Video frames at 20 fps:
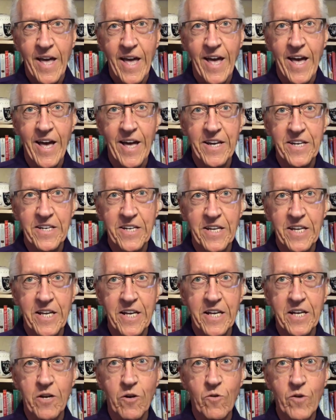And
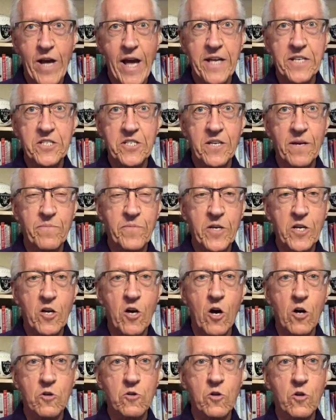it creates something
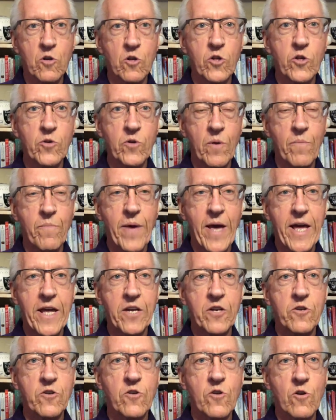called
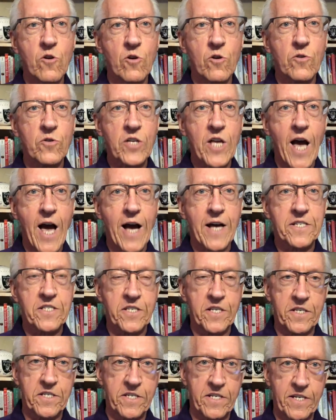glutamate
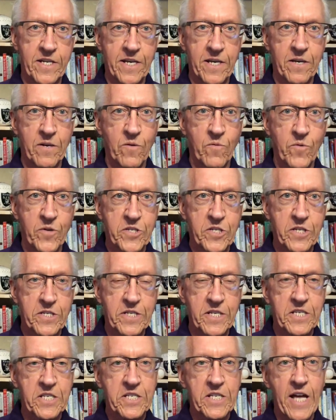neurotoxicity, which is
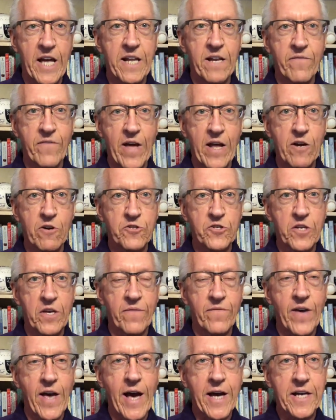a state of energy of